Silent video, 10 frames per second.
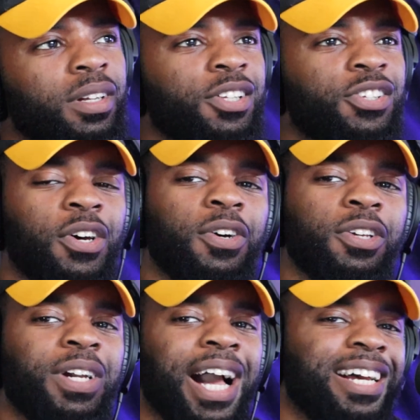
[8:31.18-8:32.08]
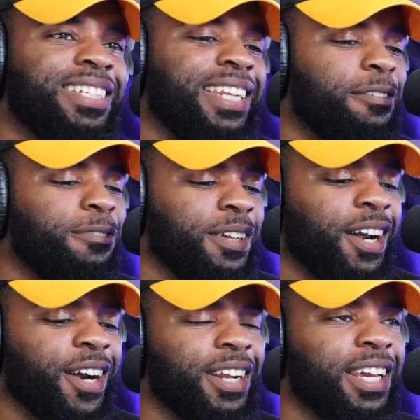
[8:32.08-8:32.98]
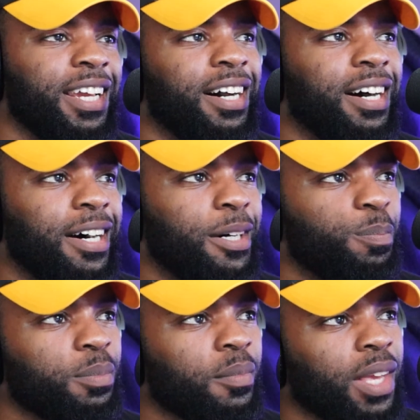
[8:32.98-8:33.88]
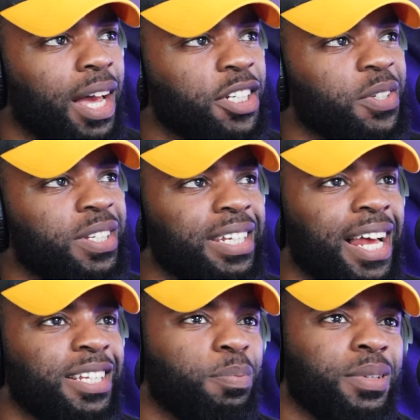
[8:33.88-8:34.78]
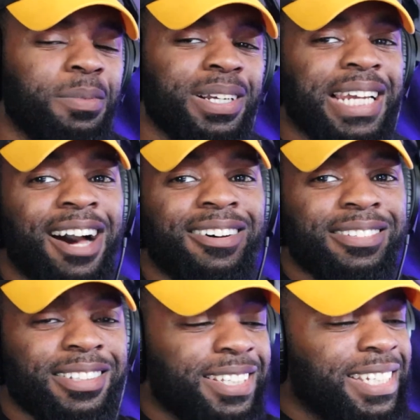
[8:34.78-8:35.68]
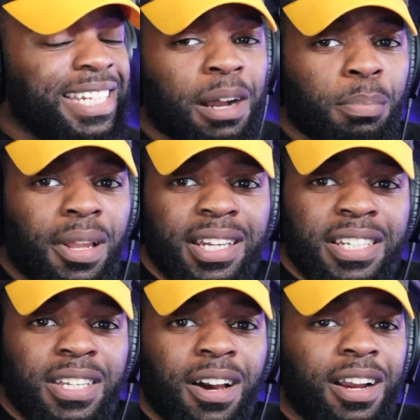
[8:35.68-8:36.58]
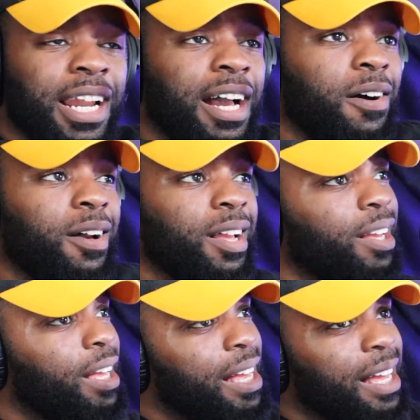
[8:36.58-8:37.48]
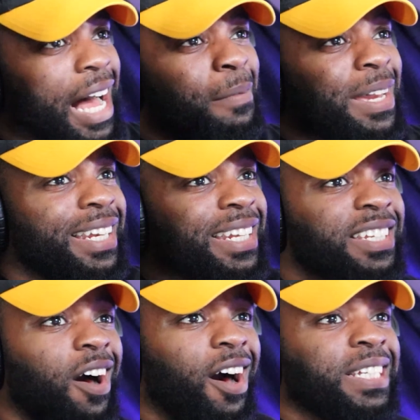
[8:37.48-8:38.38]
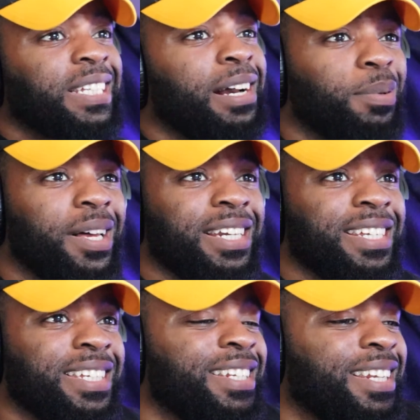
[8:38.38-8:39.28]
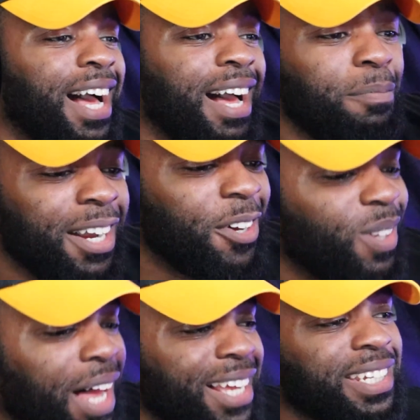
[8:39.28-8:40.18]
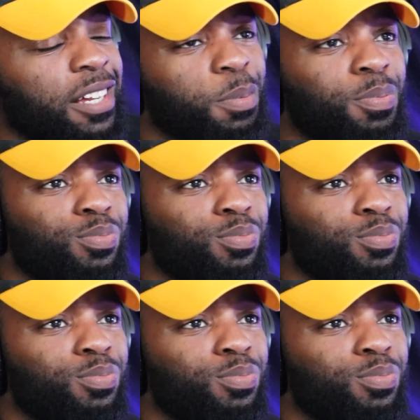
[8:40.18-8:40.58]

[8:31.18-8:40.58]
So you guys definitely heard it. As you see, that's pretty much how the stock plugins are. Now, I mean, these are all stock plugins, and I'm not gonna lie, it sounds